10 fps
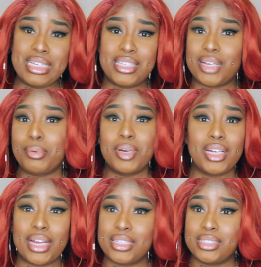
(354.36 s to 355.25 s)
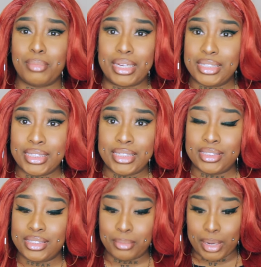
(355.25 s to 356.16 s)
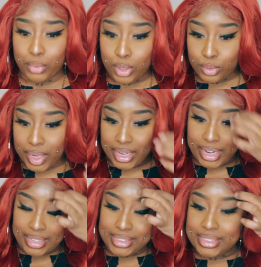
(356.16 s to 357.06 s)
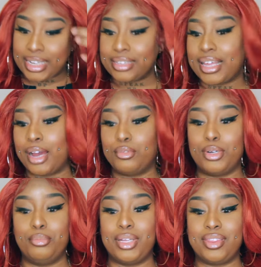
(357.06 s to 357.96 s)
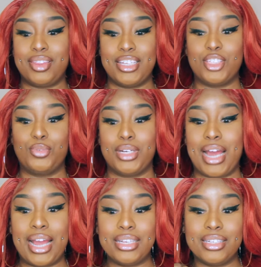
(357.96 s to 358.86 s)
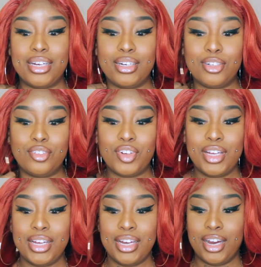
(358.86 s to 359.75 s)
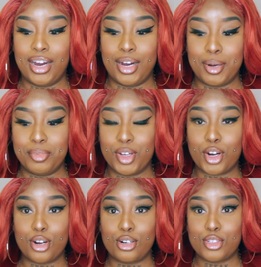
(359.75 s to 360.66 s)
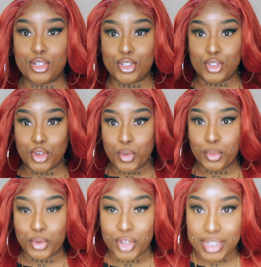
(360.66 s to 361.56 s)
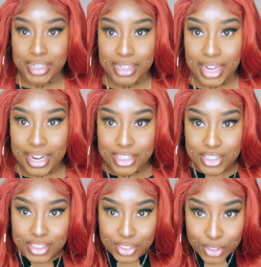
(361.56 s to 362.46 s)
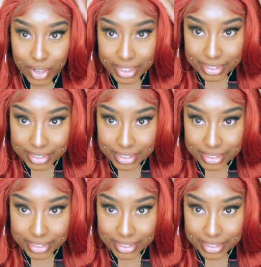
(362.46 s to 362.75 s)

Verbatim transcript: some I'm gonna like and some I didn't, some I won't. And I didn't like that one, but this one I love. Um, the curls are so pretty. I just, you know, I